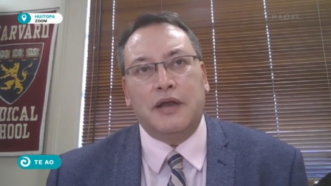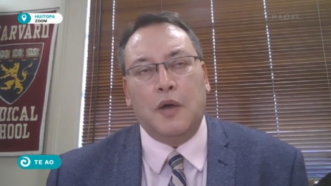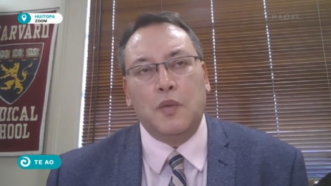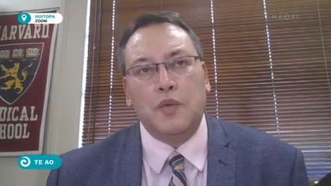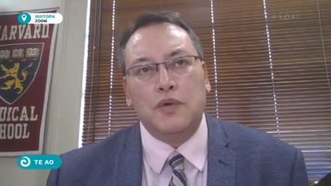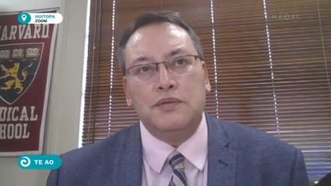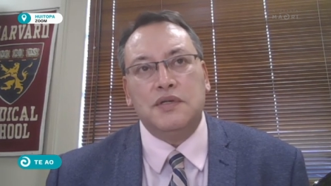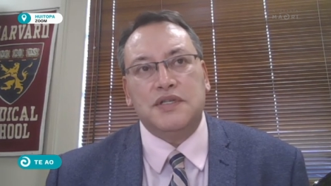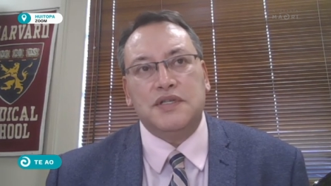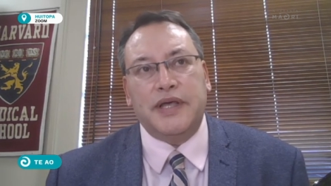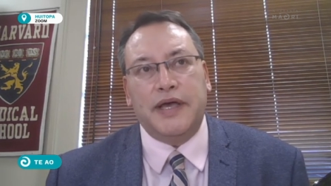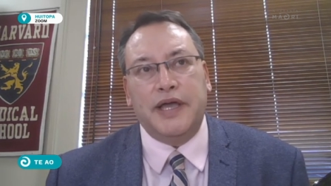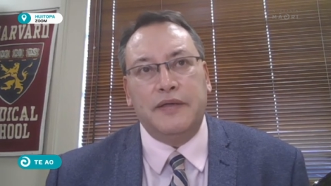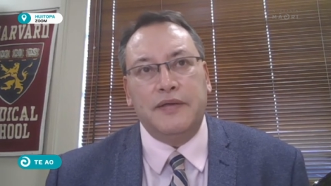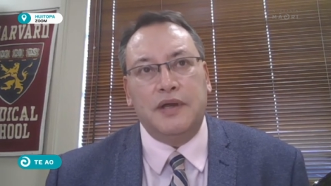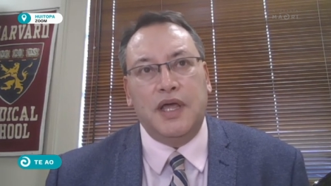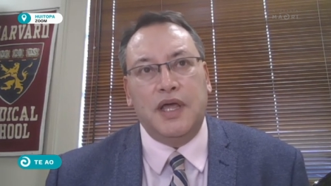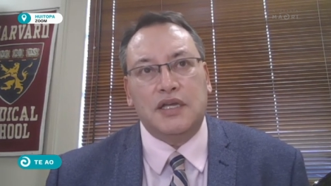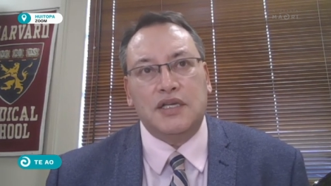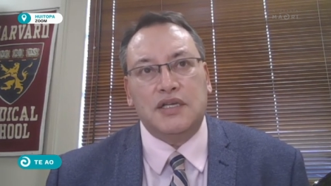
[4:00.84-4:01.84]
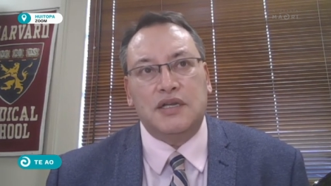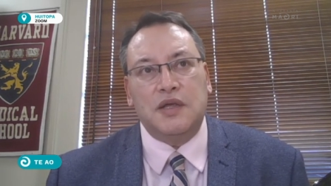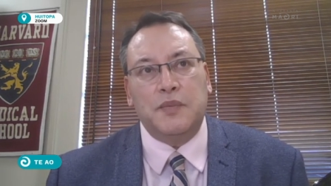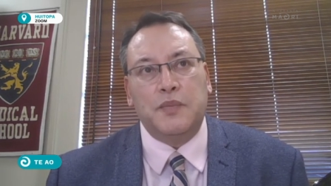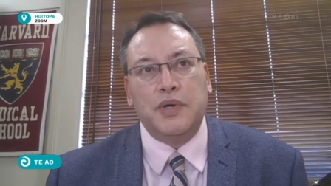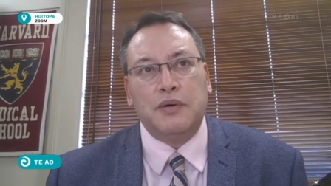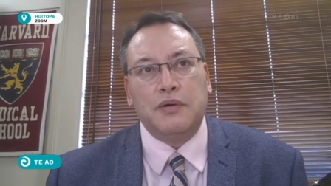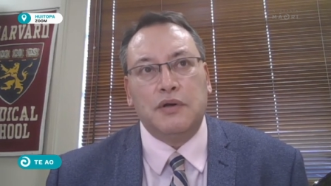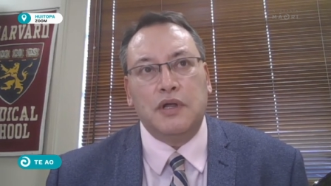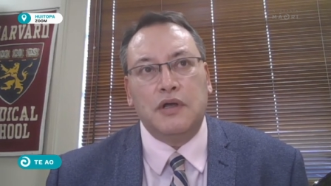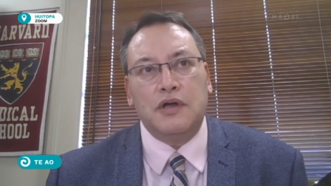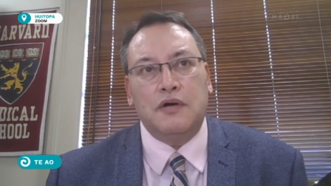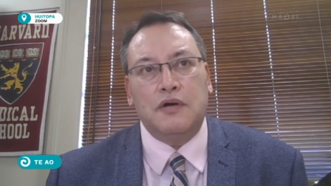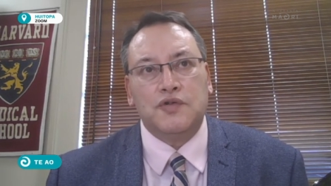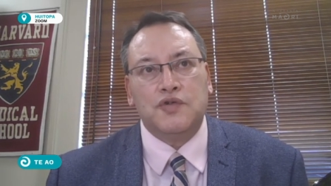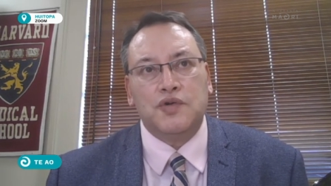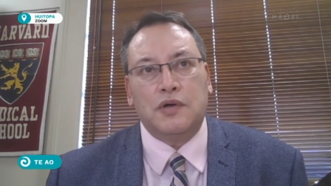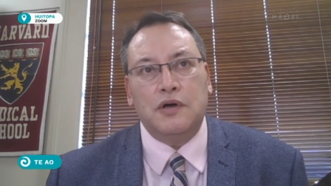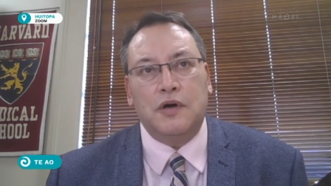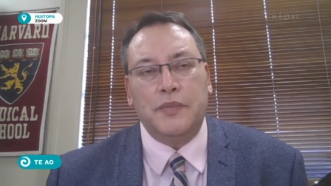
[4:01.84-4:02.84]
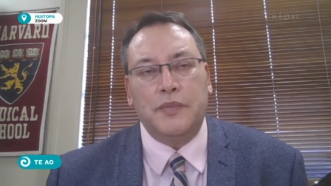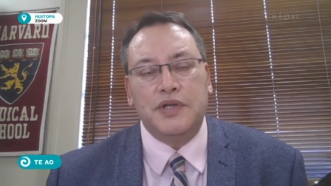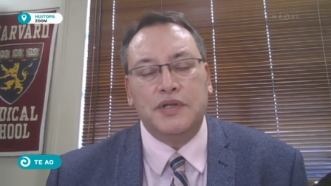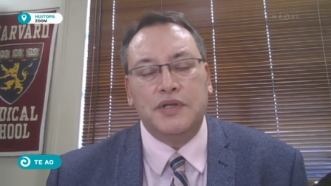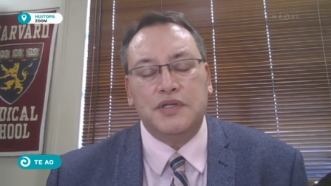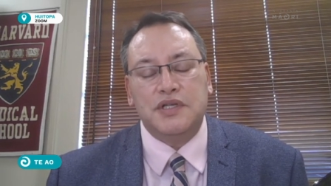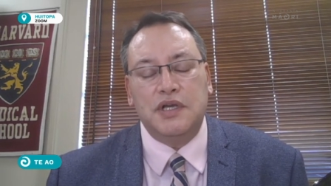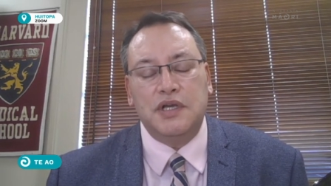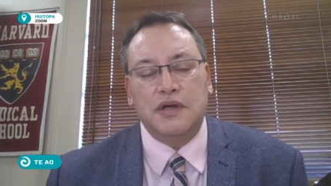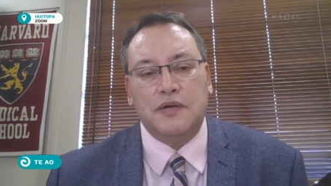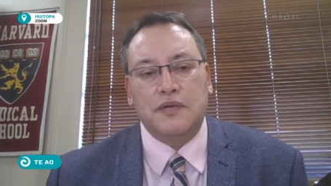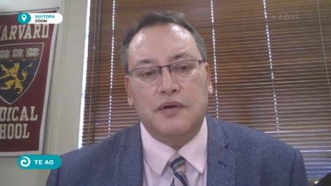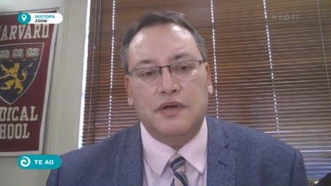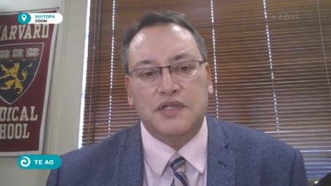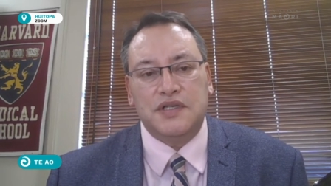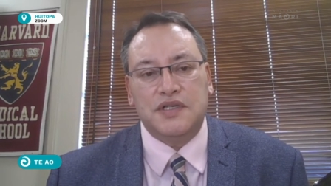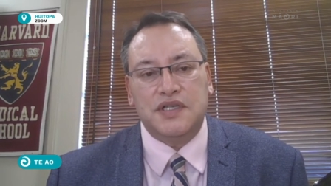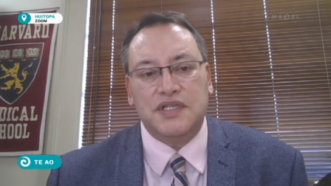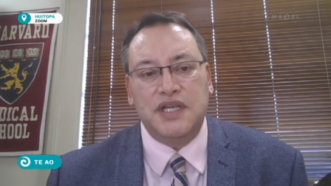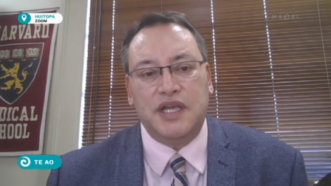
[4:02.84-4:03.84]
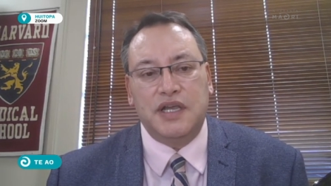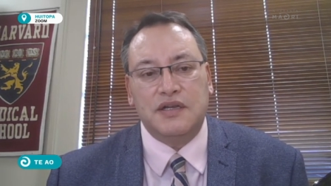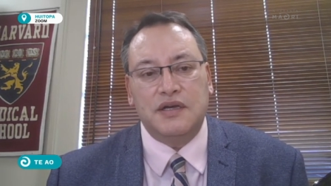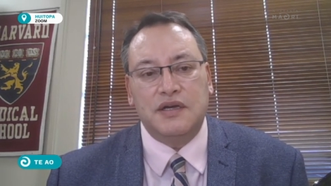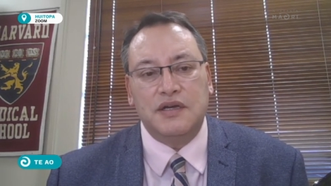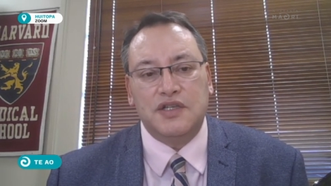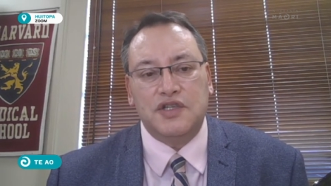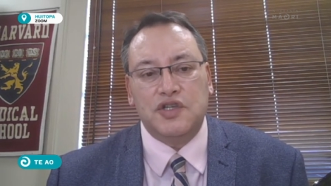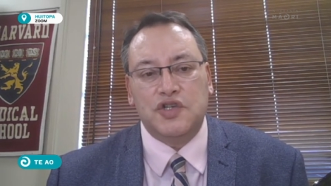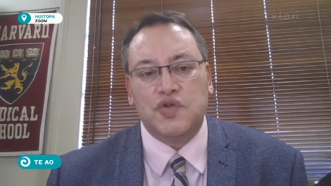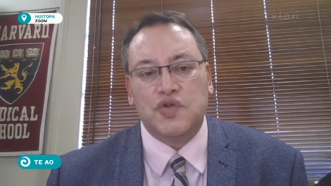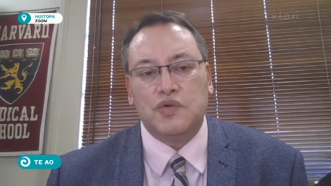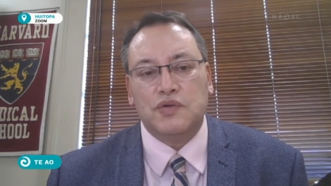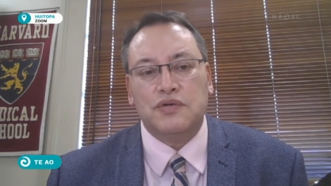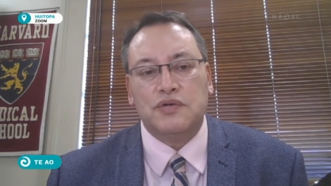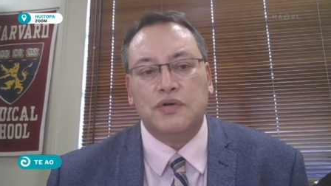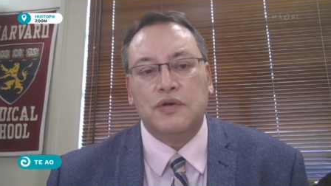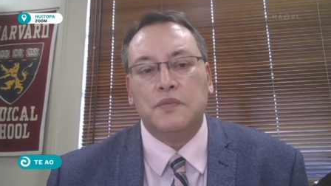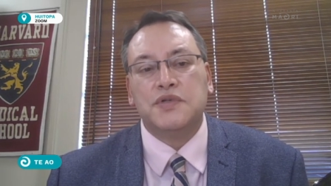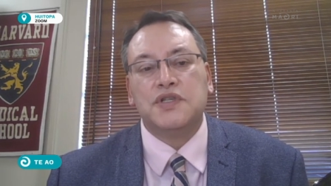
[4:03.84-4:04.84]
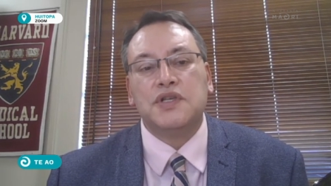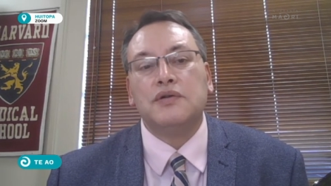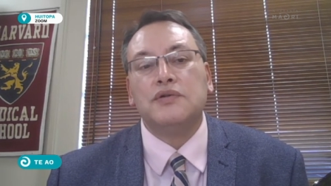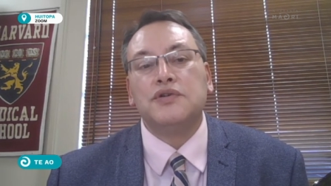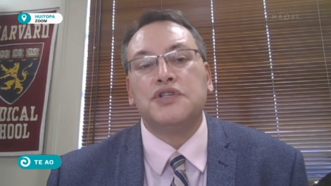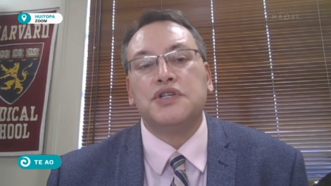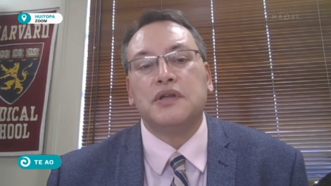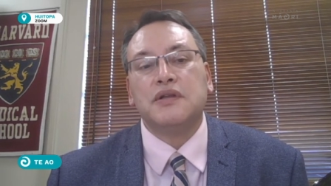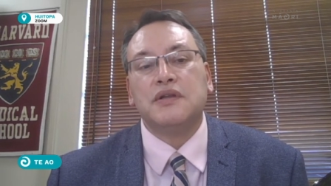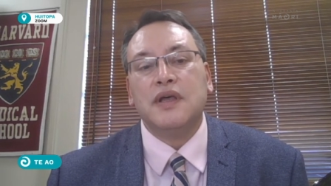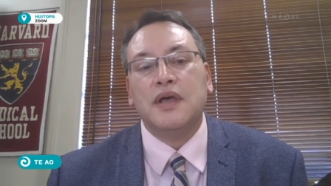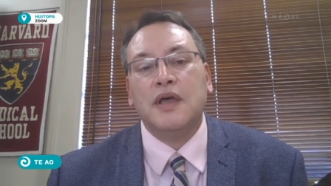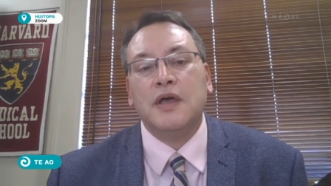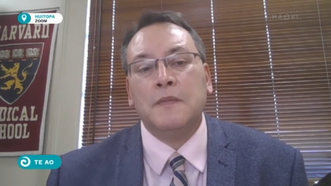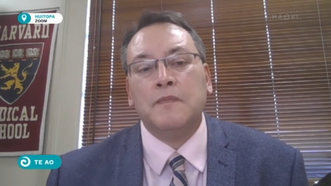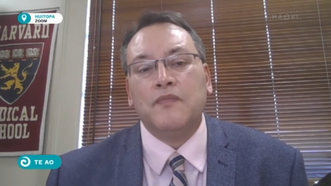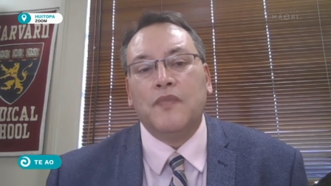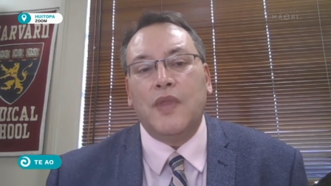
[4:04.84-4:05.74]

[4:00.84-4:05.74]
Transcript: to that. I wouldn't say that actually building cultural competency across the sector is a short term solution.